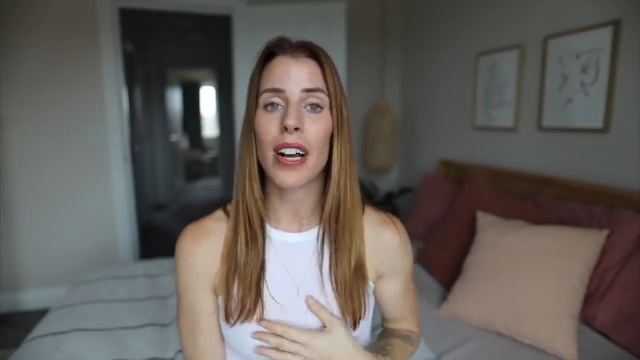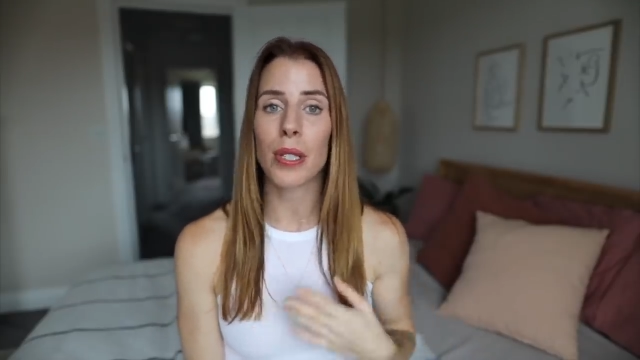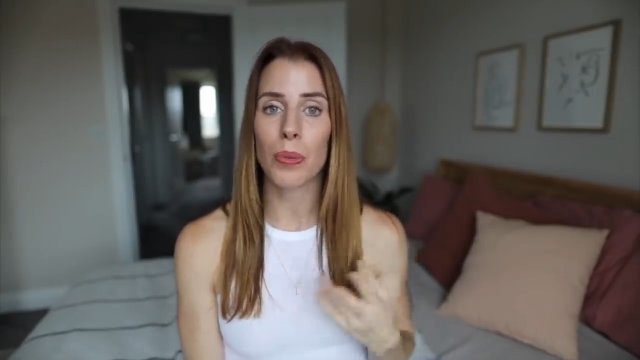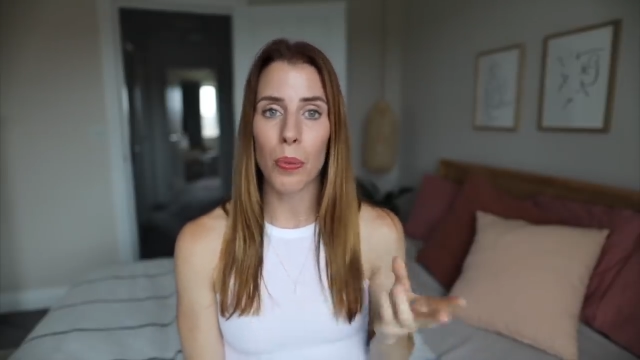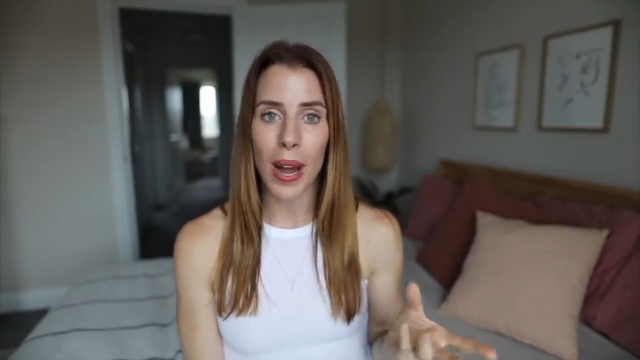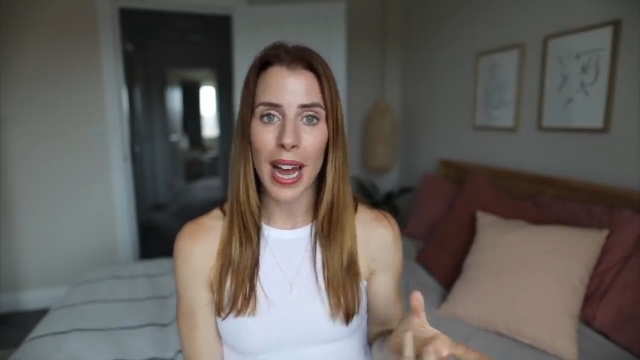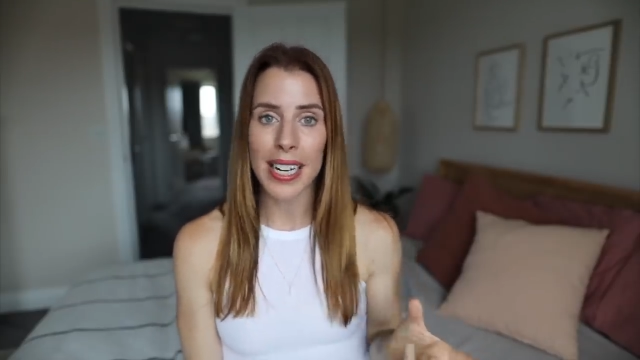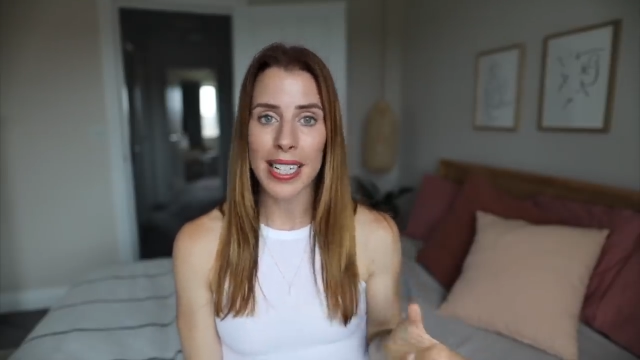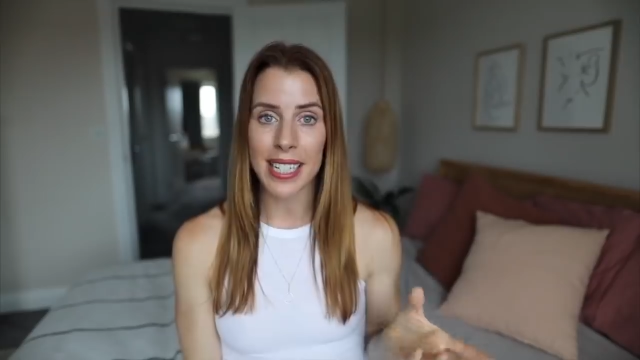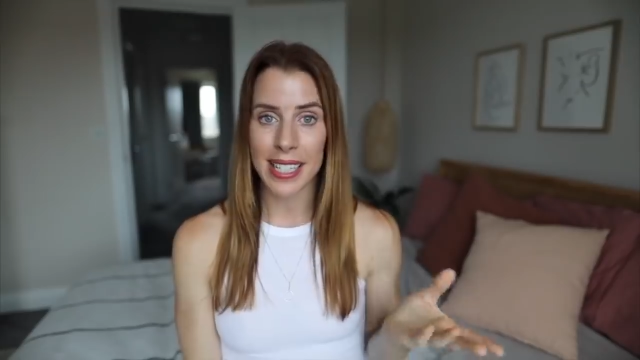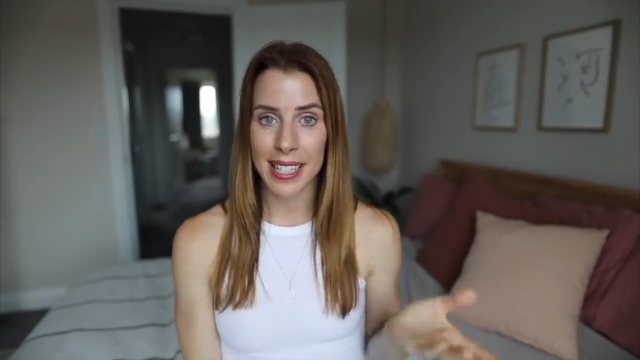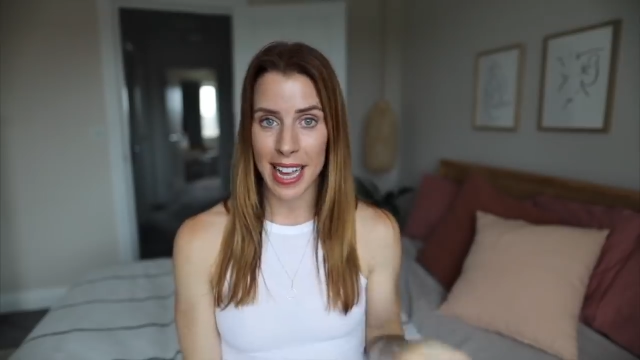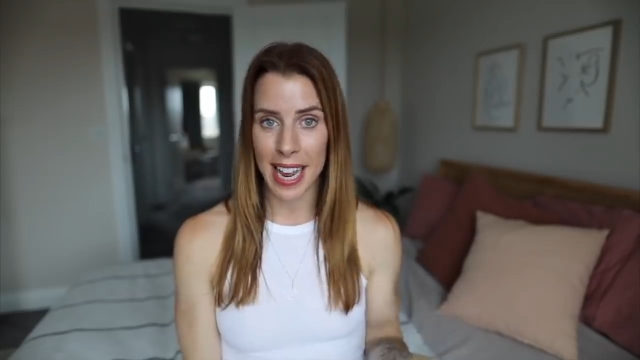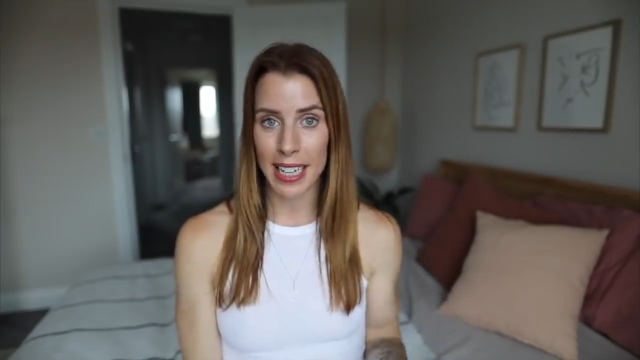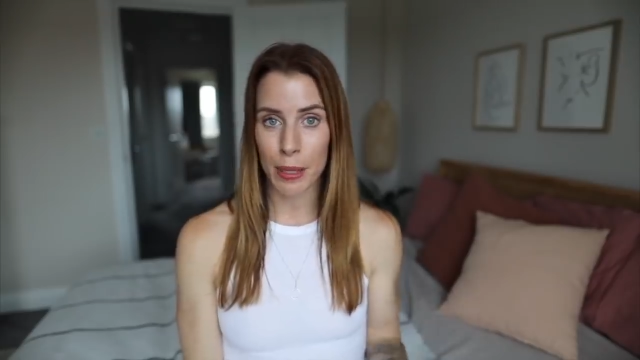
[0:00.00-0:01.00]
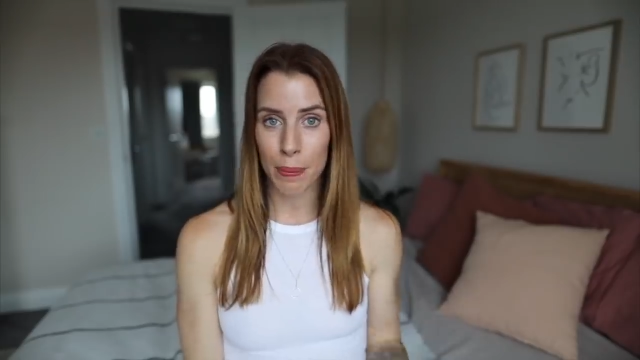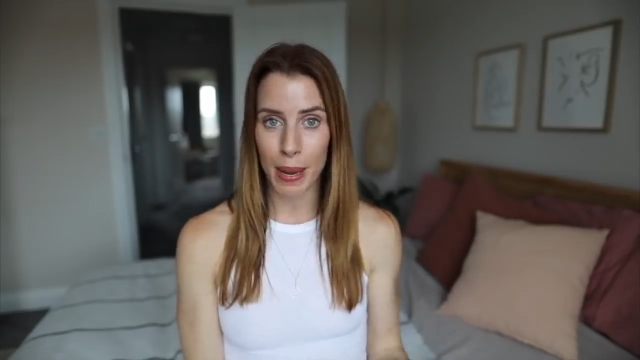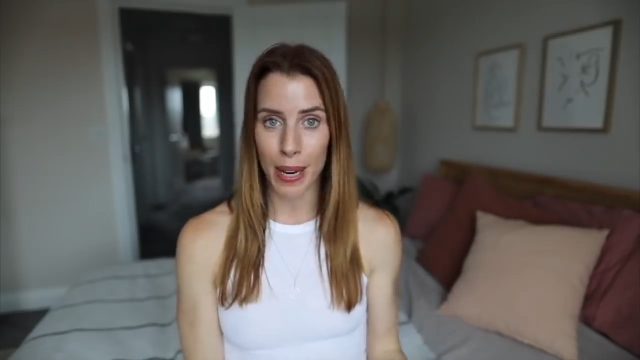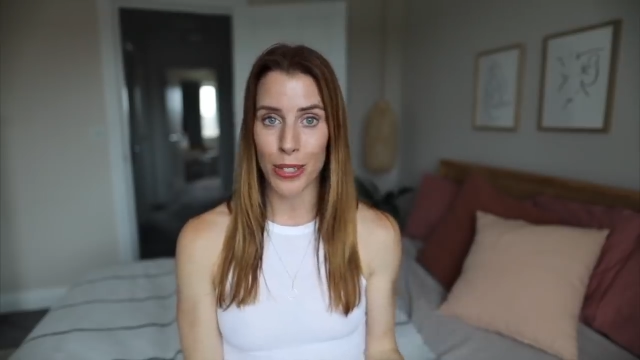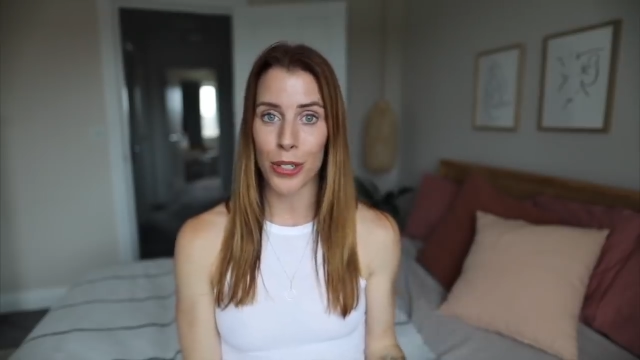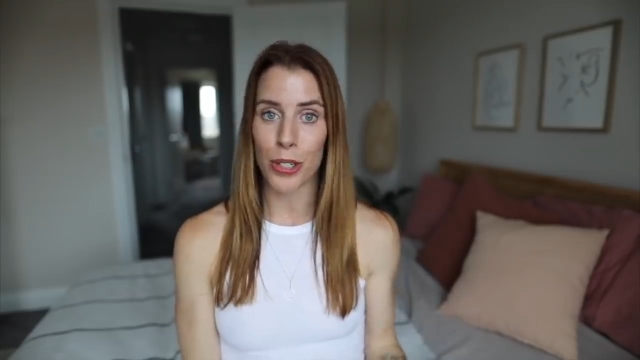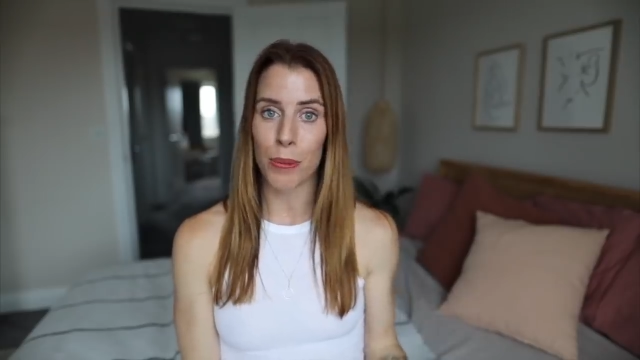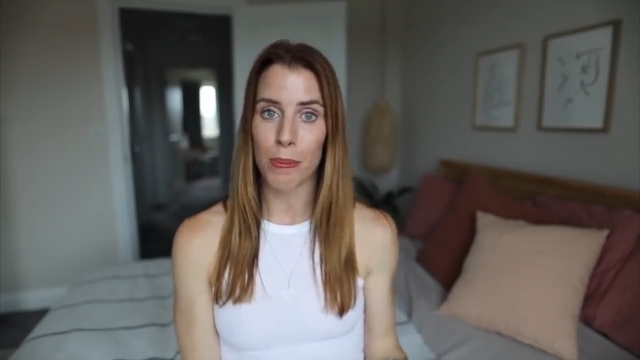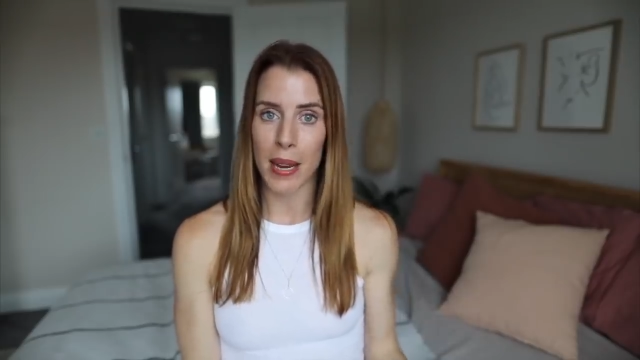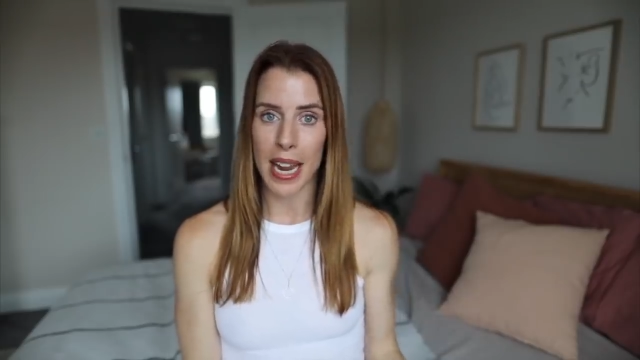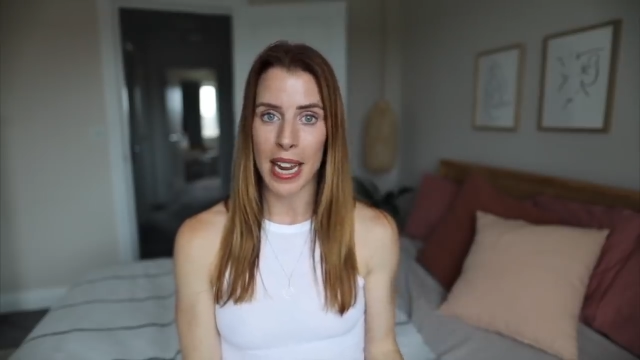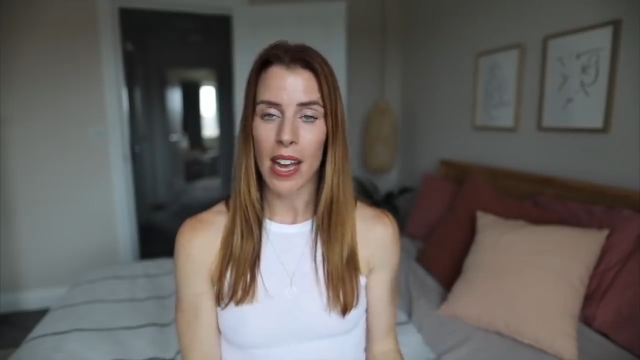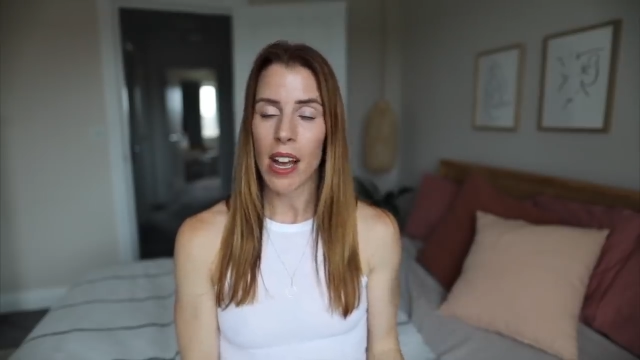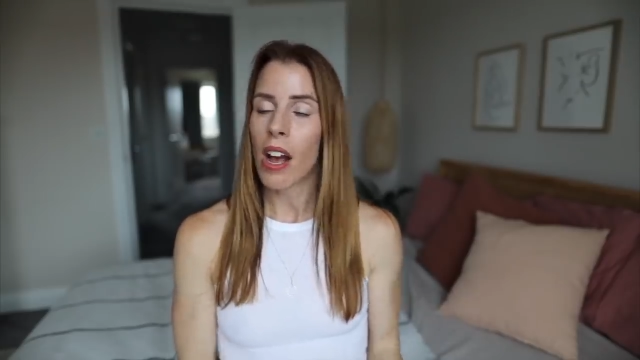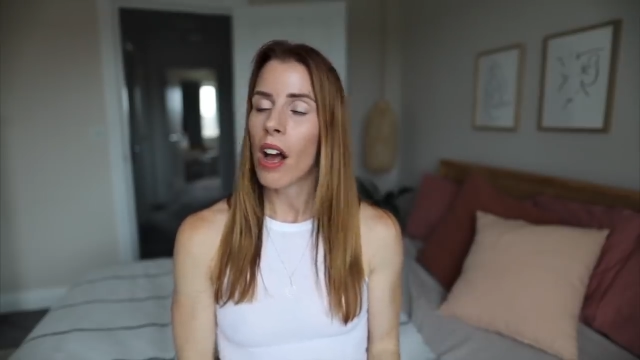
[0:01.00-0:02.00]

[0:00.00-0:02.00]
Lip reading: as wet as they expect you to be.